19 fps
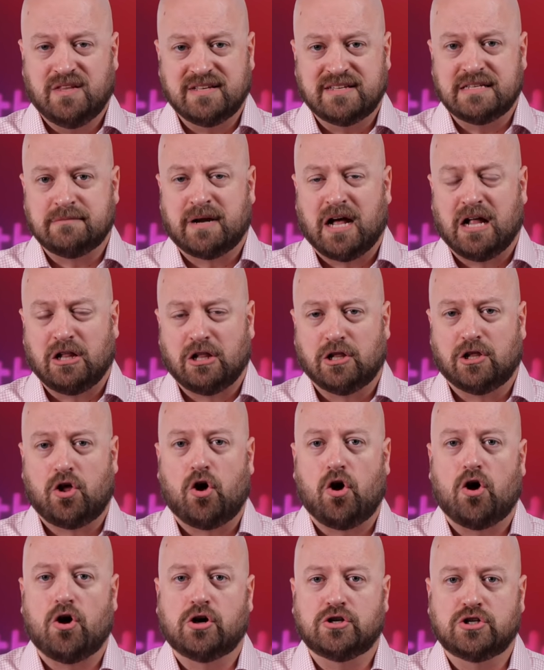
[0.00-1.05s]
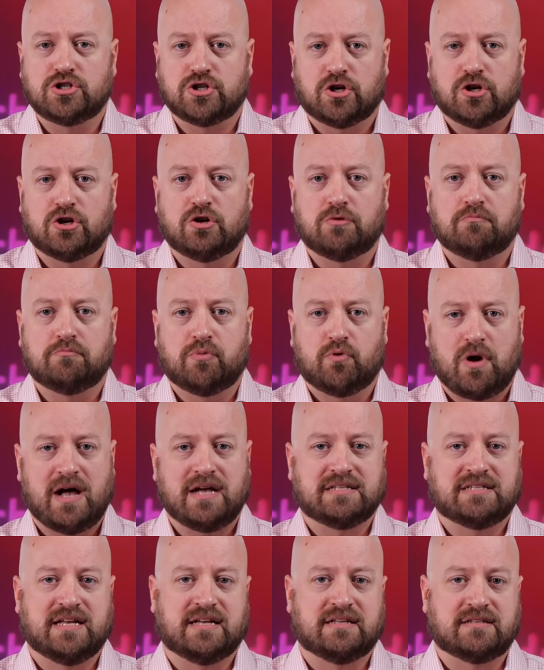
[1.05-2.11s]
This is about a long-term
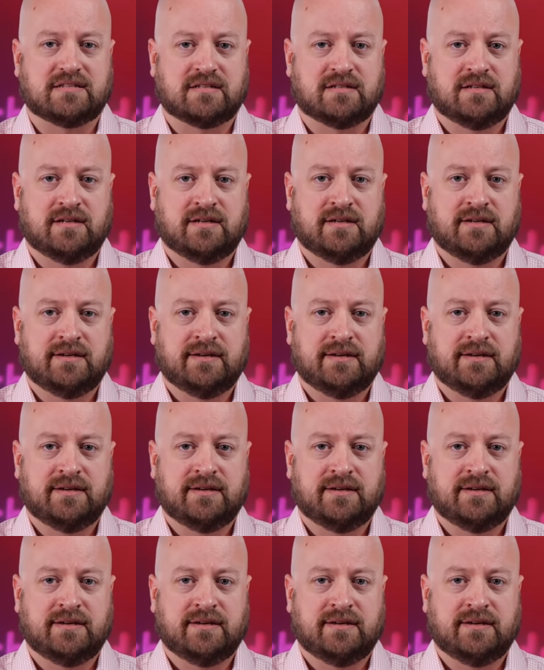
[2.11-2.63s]
process.